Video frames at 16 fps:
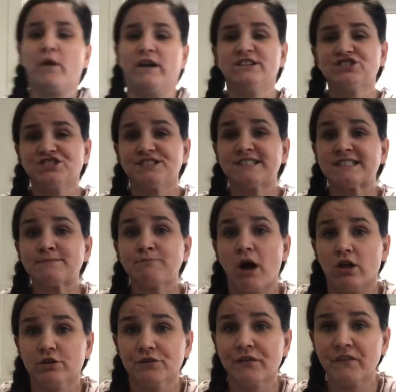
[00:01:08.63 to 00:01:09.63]
is just
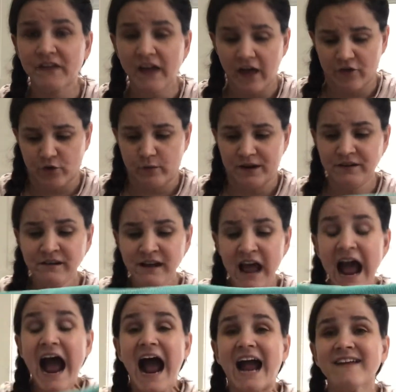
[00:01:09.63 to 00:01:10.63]
smaller than the other one.
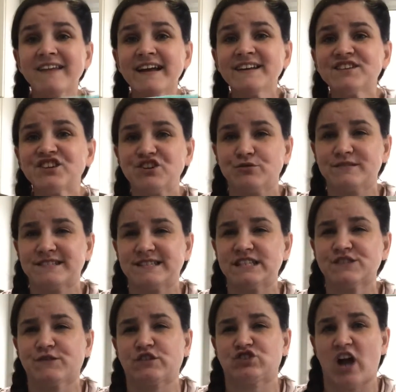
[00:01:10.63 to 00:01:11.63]
I like to use
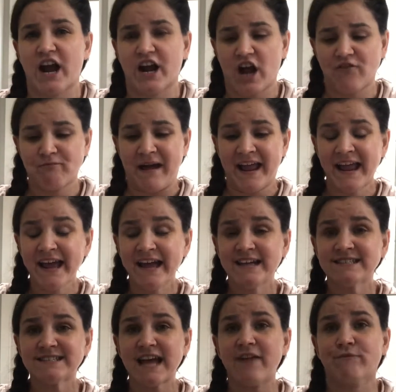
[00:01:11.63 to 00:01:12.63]
these for drying off my
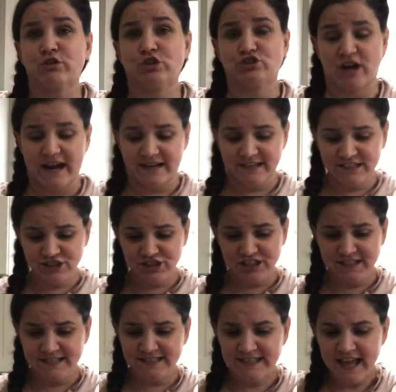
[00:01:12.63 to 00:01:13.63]
hands and for drying
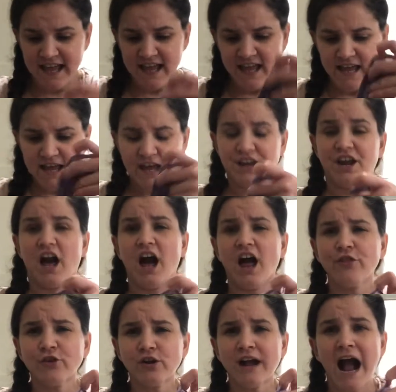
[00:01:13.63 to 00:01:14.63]
dishes and
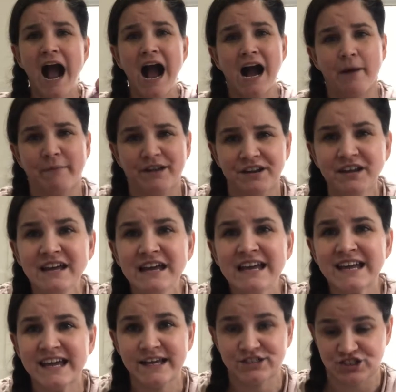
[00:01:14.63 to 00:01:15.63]
other common
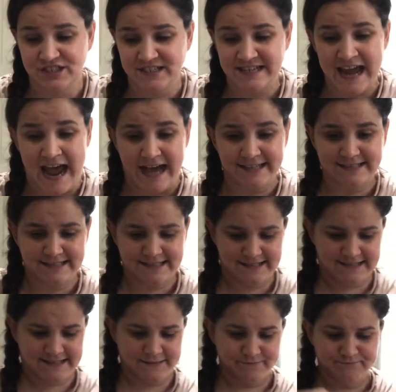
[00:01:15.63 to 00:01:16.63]
kitchen
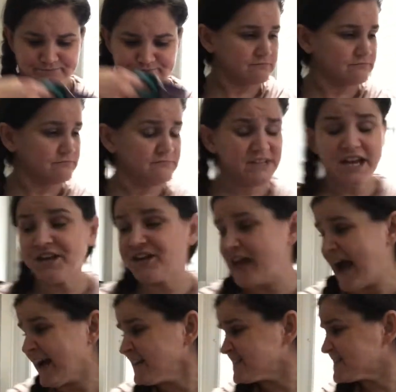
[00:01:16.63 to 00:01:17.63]
tasks.
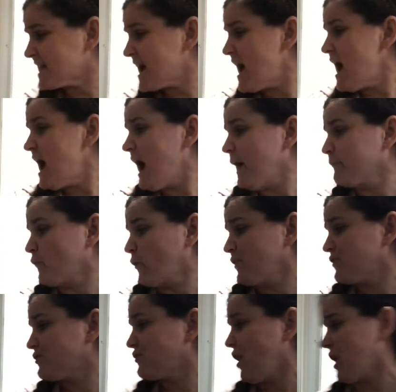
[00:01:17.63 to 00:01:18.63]
Next, I'm going
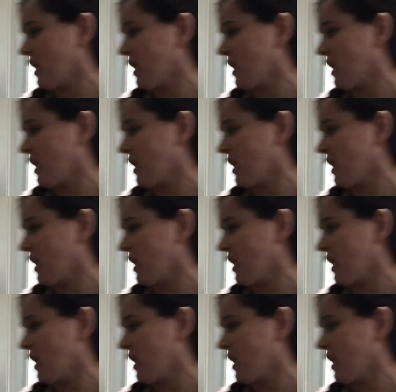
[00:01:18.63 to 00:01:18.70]
to talk